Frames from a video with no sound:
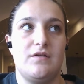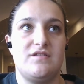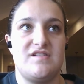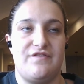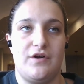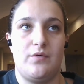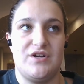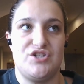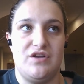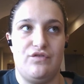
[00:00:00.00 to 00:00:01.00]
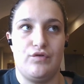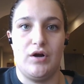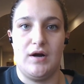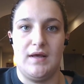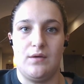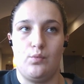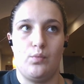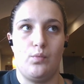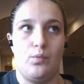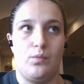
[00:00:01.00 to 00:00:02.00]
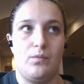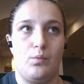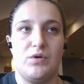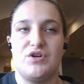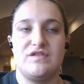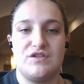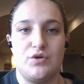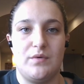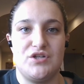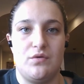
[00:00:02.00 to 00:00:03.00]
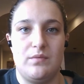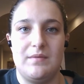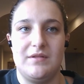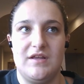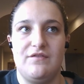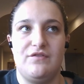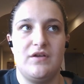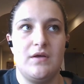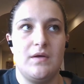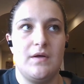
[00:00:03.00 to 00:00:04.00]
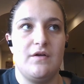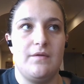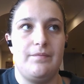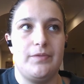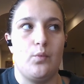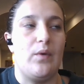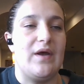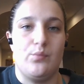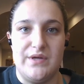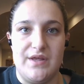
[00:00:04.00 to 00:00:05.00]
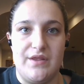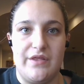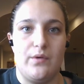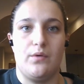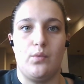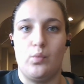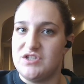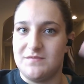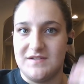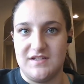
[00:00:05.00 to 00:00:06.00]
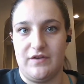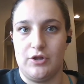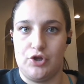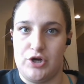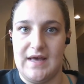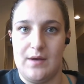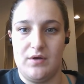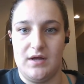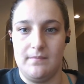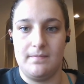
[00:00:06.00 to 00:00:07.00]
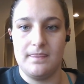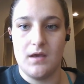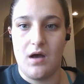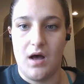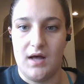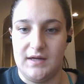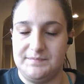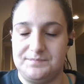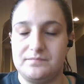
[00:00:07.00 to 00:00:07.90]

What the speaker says: different questions regarding which situation we believed went with which specific learning outcome.